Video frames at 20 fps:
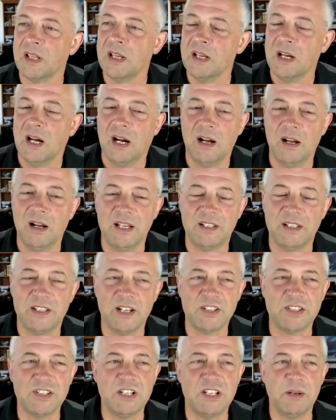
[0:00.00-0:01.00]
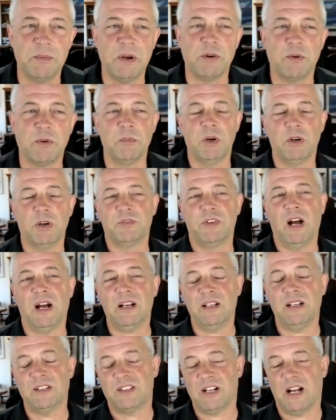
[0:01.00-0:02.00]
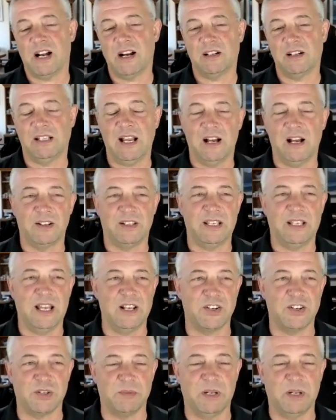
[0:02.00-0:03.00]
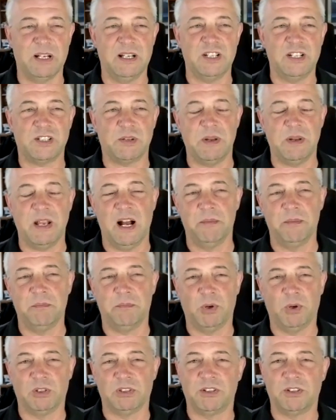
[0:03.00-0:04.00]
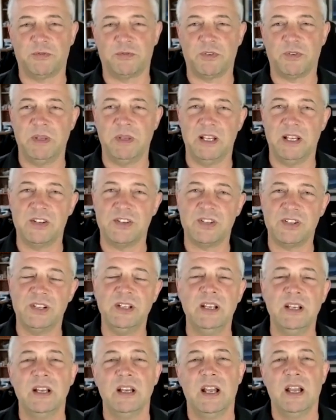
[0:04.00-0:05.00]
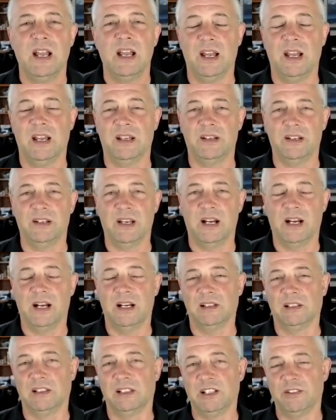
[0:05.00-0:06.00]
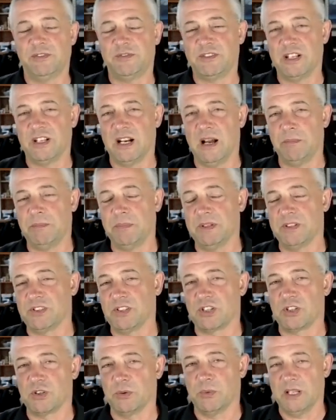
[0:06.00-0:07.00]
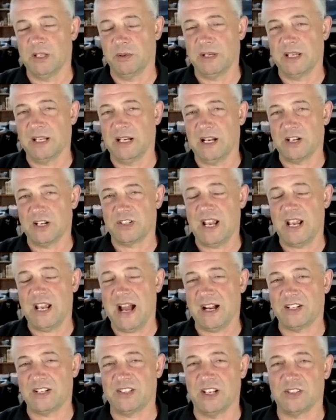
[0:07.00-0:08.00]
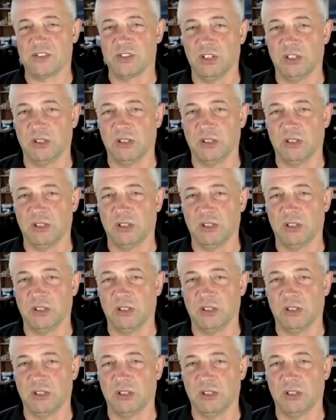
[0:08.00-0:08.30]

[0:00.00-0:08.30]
It does need to be removed, not entirely out of the engine, but it needs to be unbolted from the engine and lifted up in such a way that we can actually access all the